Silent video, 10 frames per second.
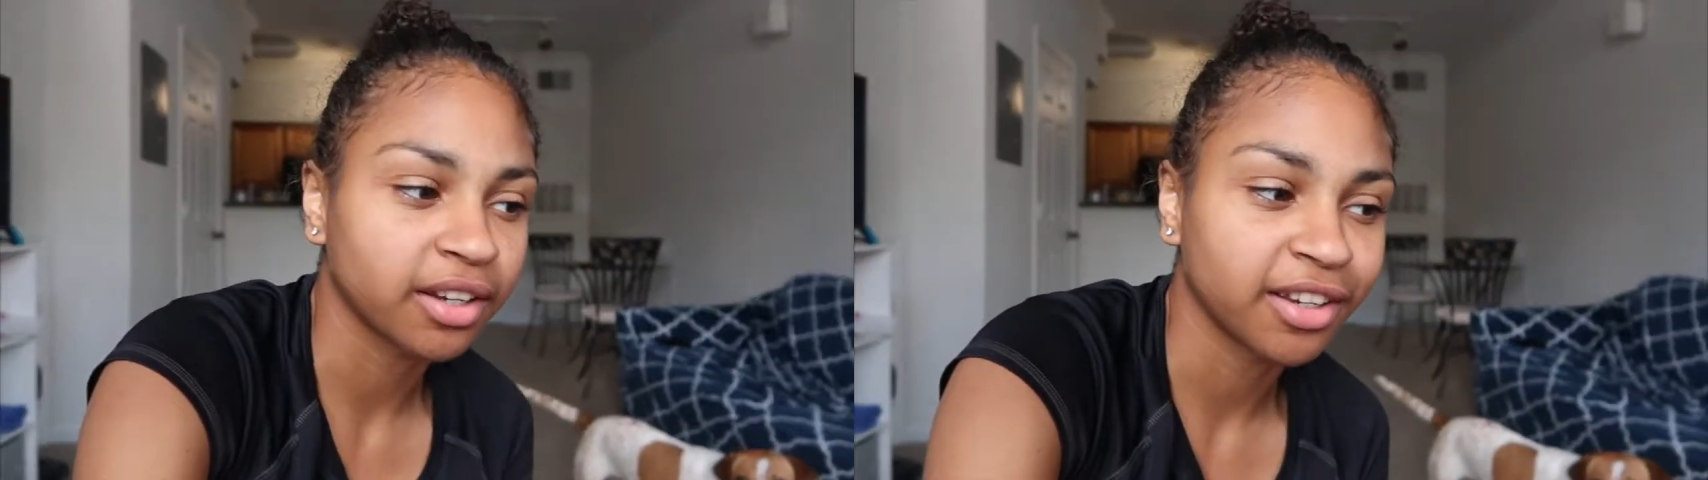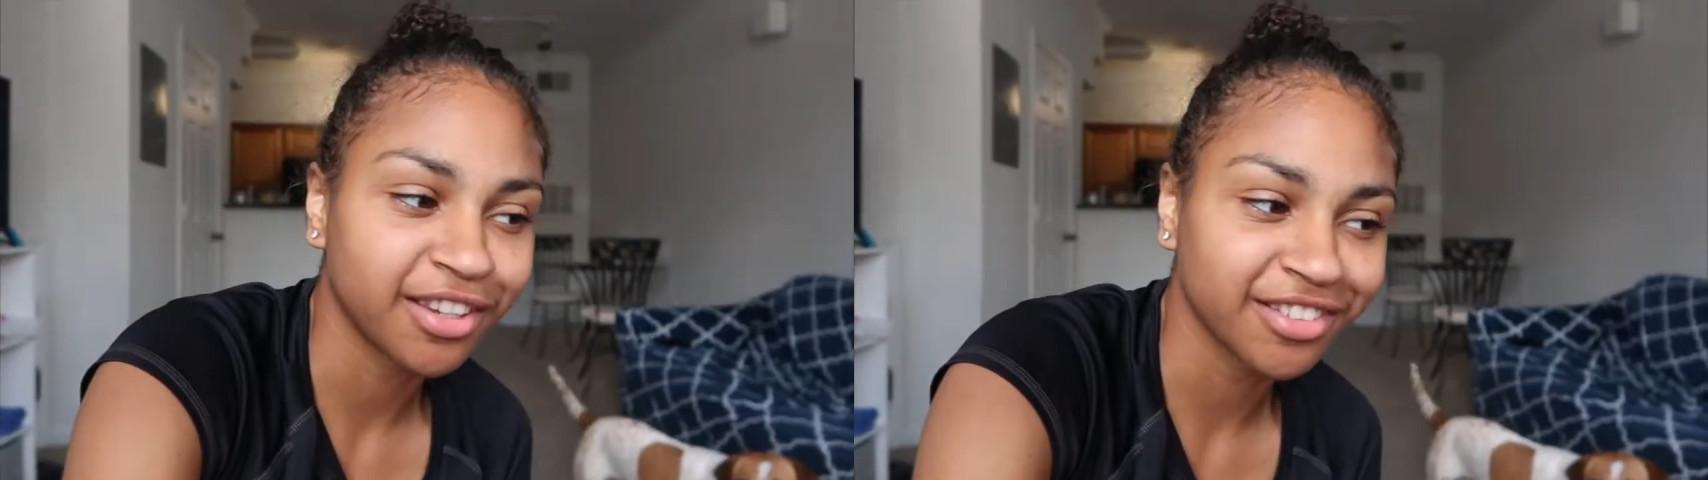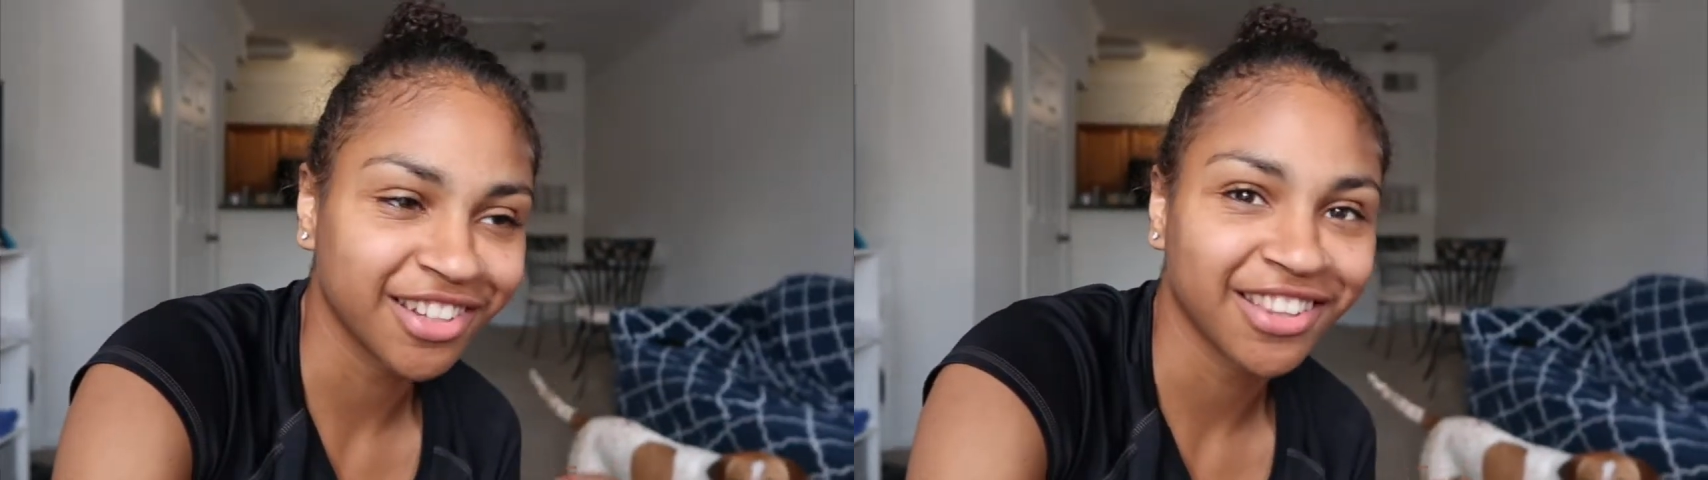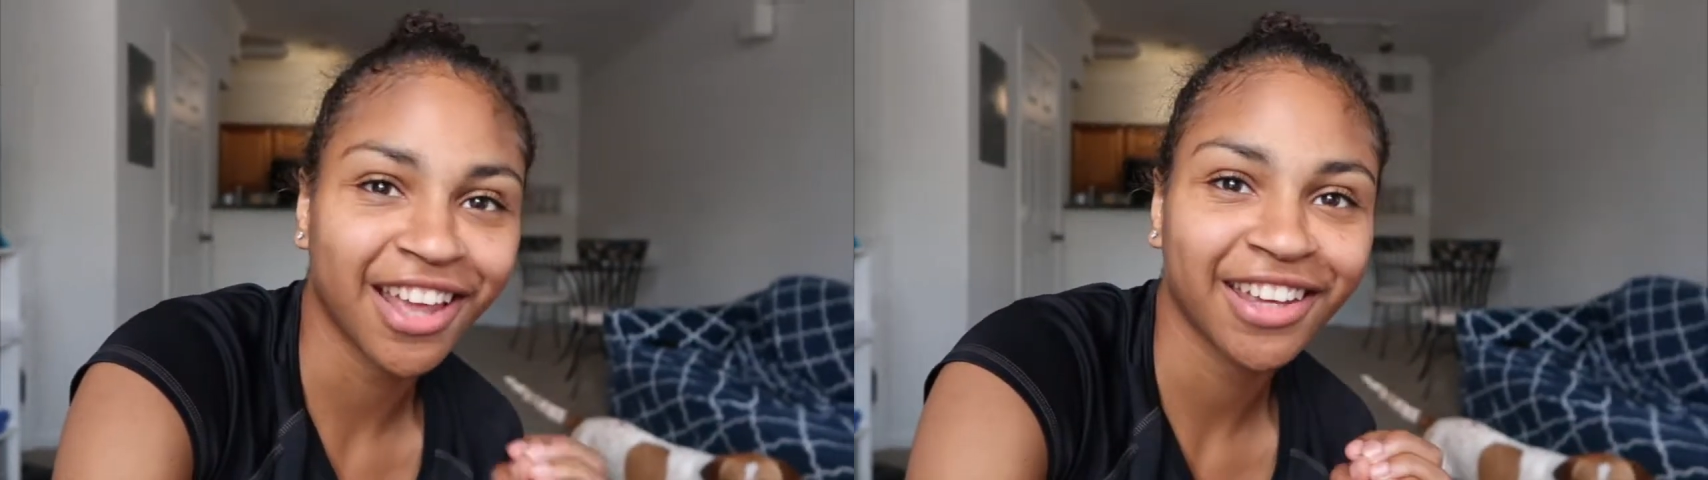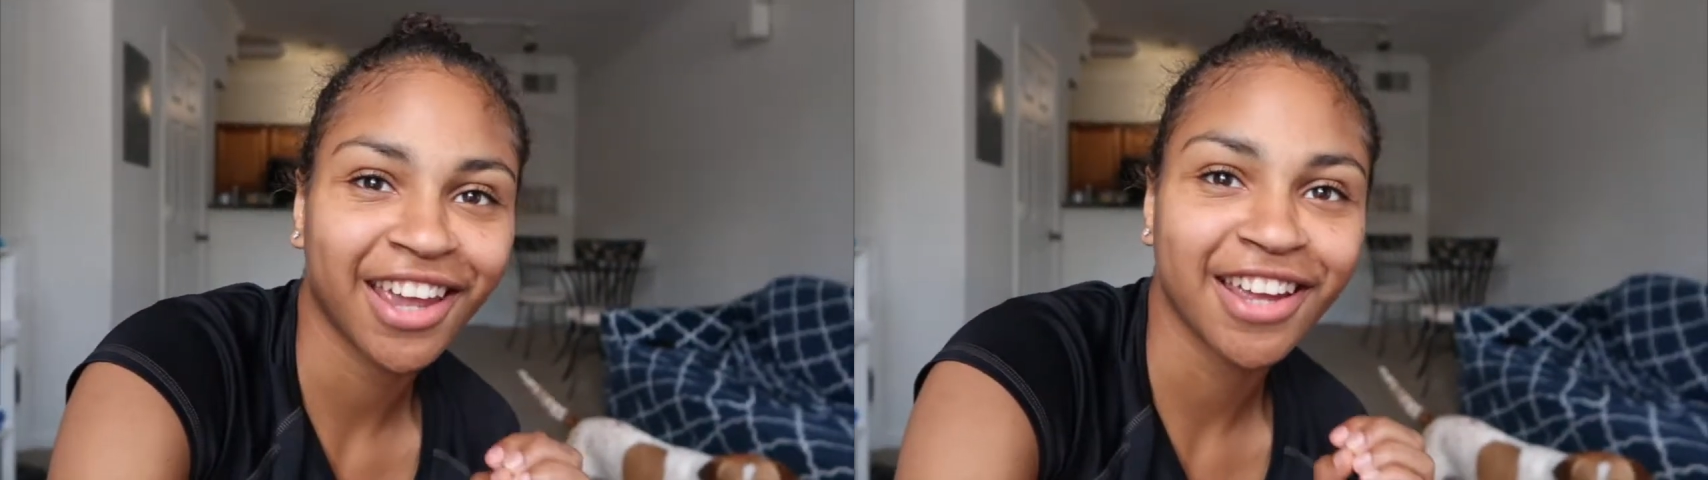and he's in
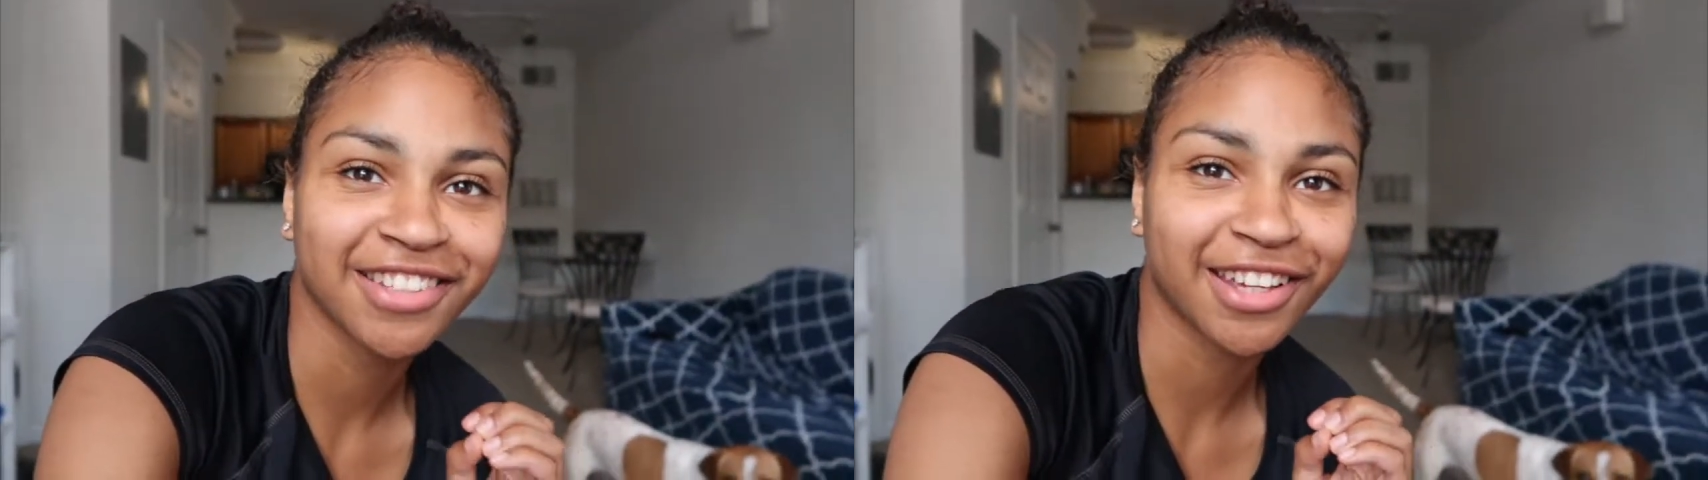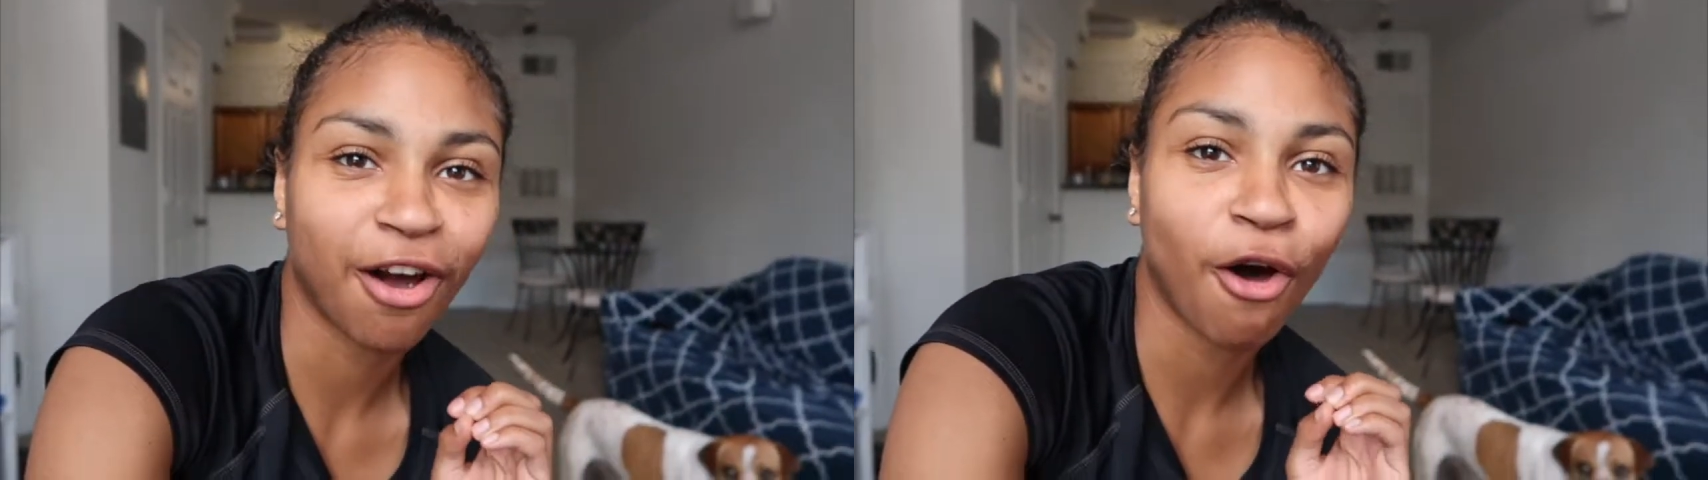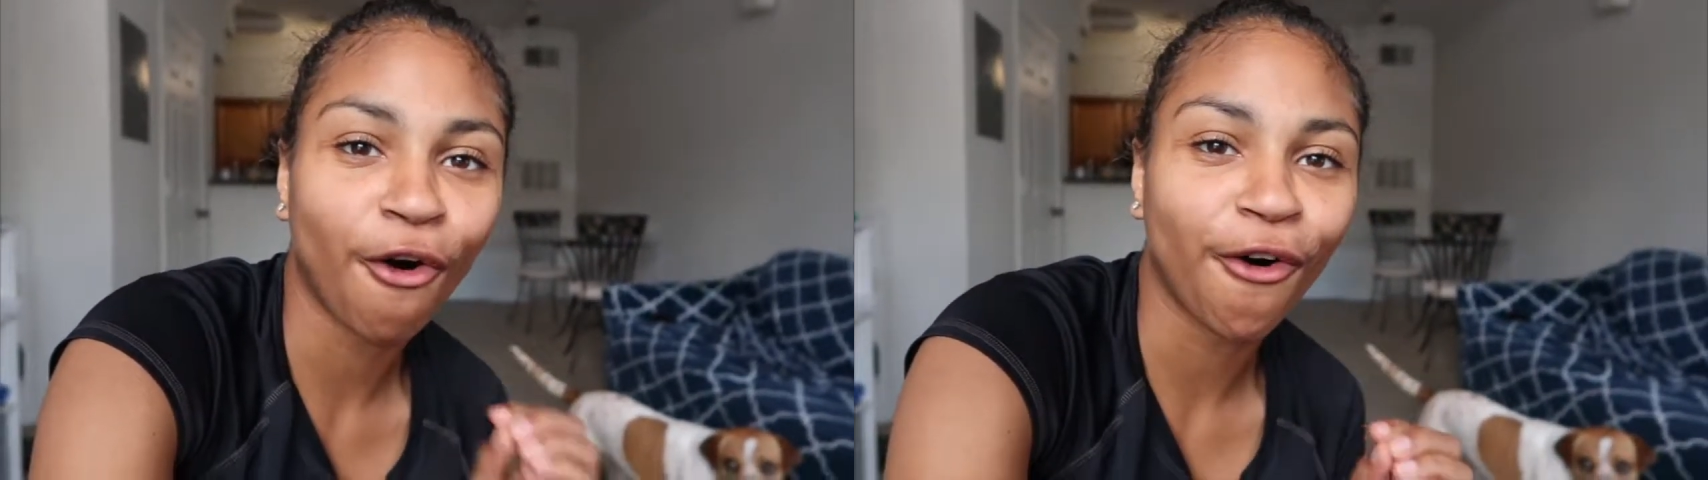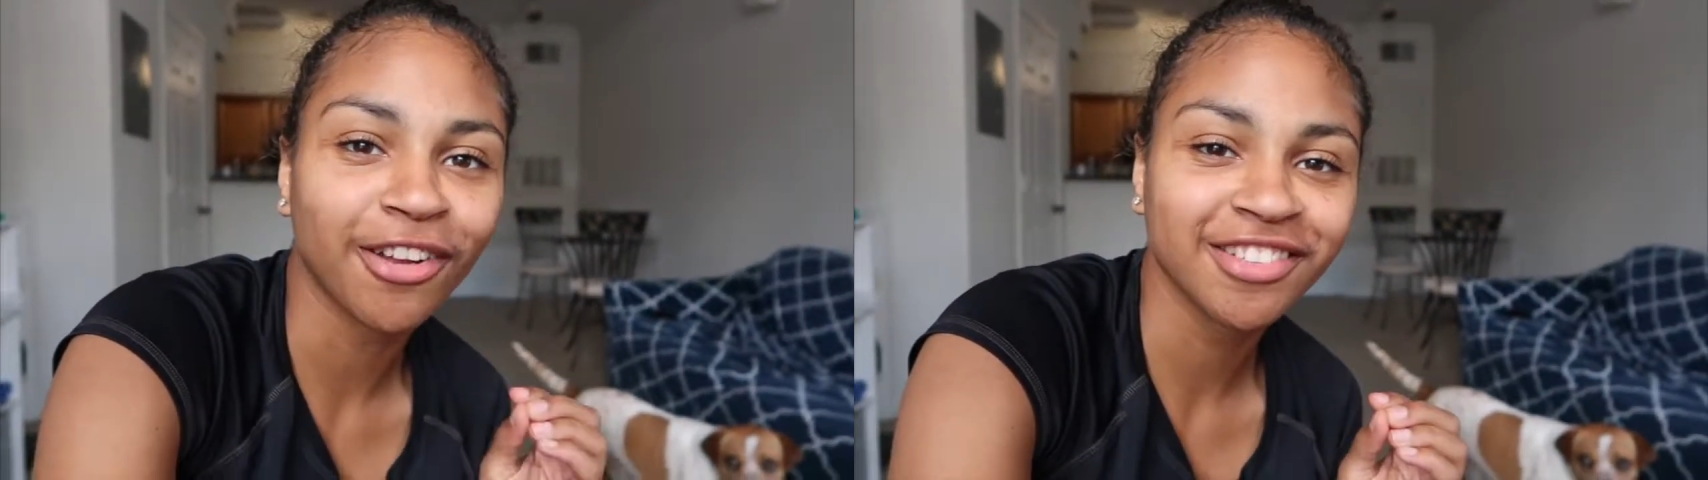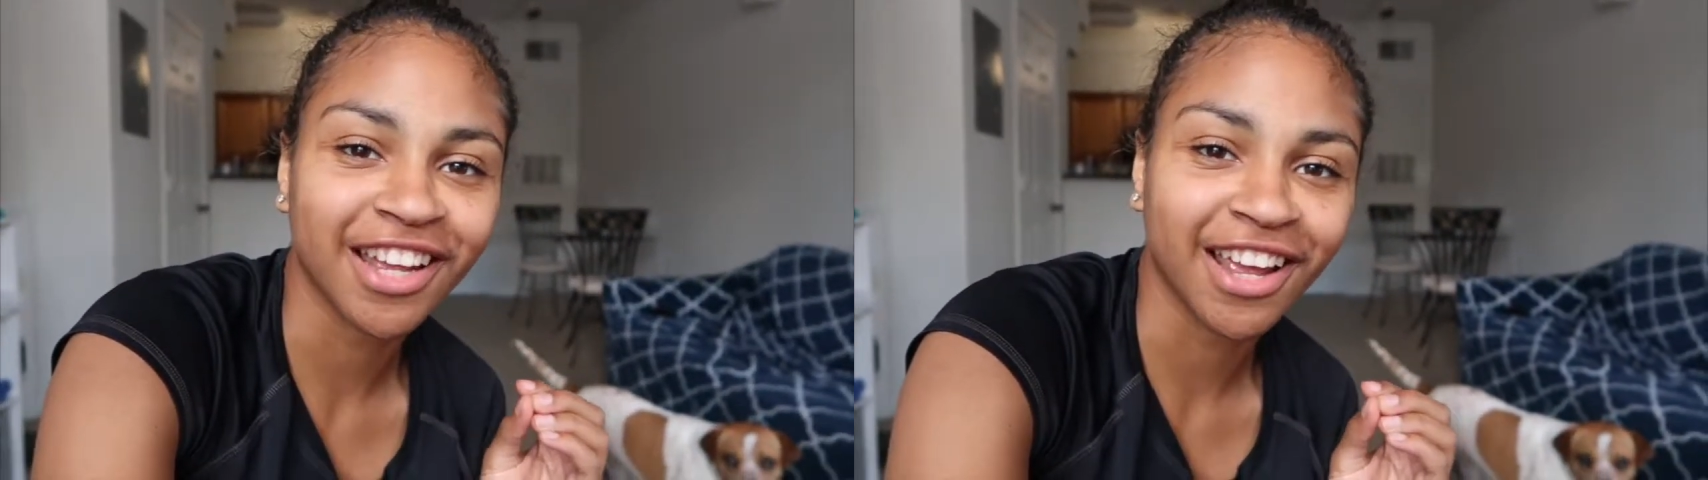that cage like
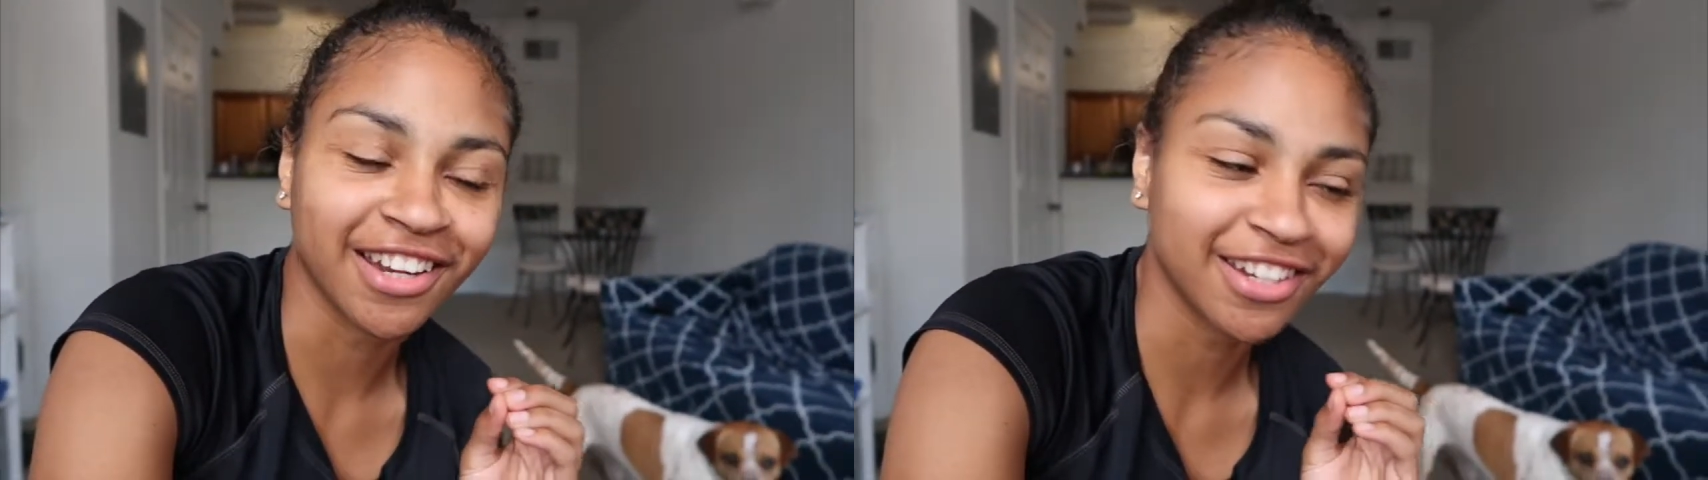all day,